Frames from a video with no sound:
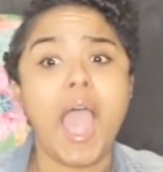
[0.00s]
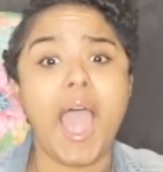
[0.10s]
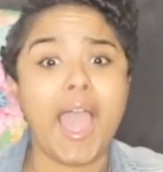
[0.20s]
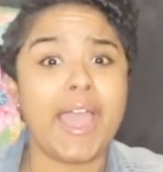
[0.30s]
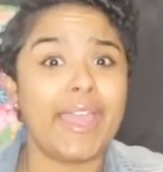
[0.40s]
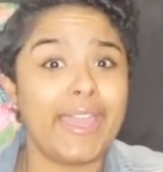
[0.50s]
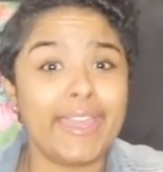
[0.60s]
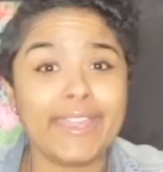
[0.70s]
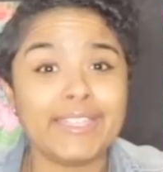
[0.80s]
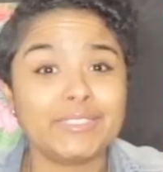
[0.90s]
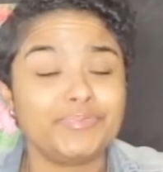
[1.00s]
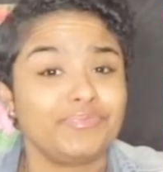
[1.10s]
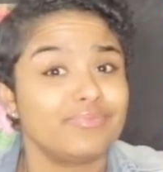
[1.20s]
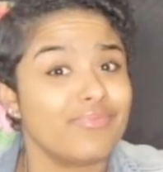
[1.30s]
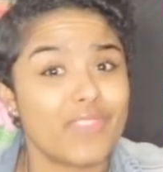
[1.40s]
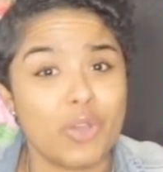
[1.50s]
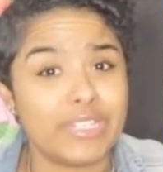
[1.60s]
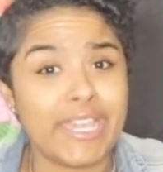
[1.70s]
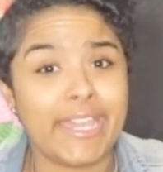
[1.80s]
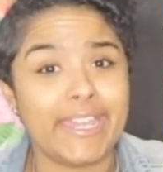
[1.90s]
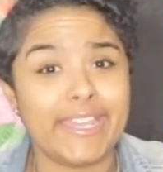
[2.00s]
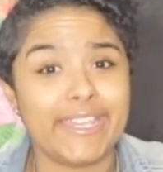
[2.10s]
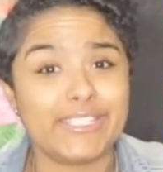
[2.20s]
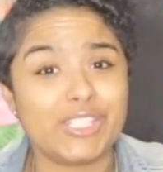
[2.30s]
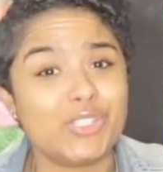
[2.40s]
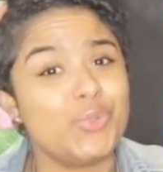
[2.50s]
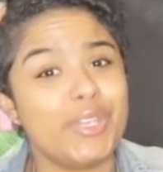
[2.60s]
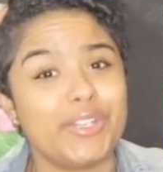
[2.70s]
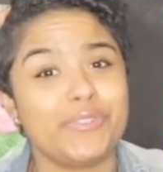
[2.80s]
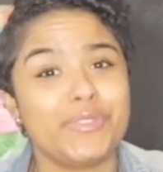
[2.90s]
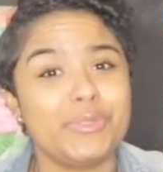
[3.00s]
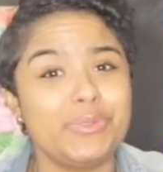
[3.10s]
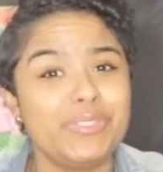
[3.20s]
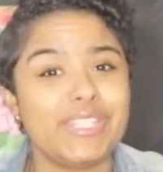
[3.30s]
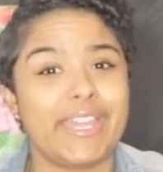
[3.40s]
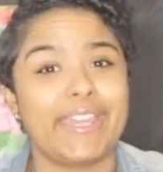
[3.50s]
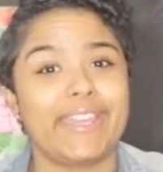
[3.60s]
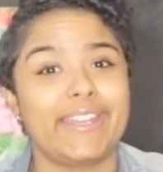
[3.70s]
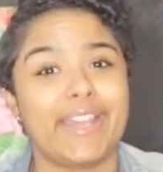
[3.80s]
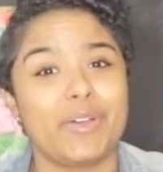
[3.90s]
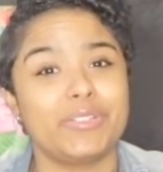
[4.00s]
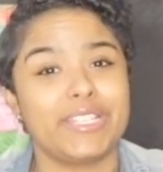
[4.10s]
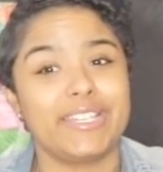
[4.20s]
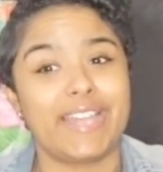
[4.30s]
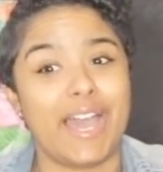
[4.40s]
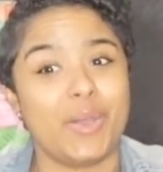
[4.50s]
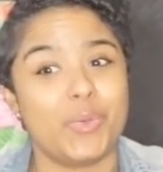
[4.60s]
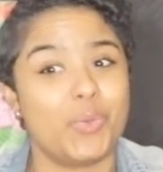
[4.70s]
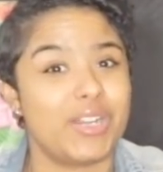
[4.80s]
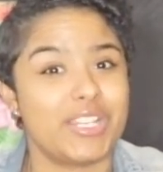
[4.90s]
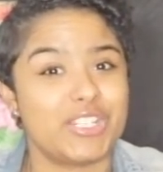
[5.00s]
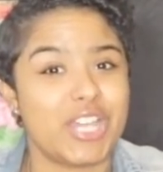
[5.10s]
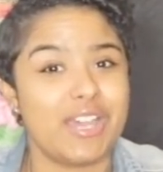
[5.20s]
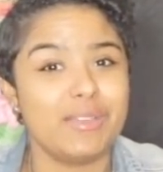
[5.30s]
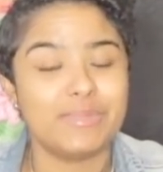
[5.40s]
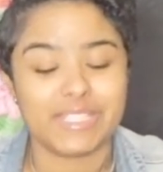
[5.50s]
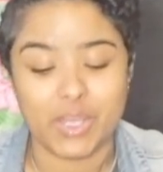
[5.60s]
I only had two interviews and I only got one of the jobs.